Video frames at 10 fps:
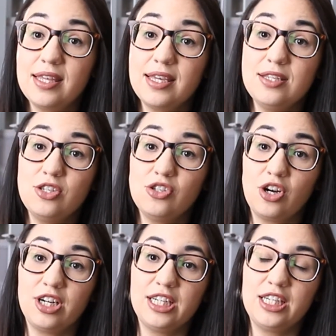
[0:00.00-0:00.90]
he
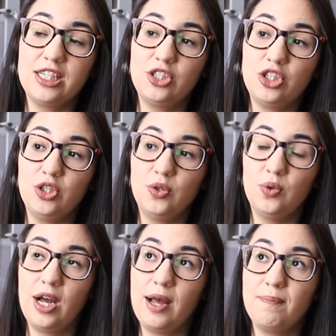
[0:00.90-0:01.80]
started
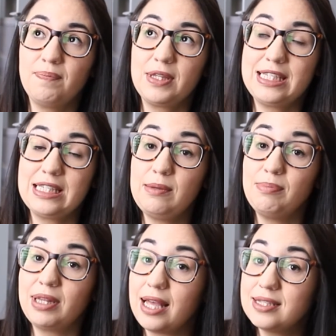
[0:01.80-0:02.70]
to
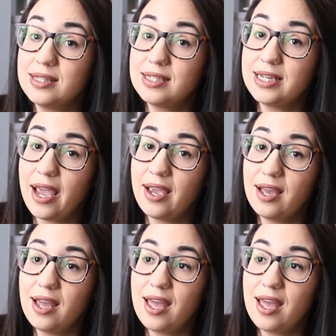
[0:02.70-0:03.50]
sleep less in the day,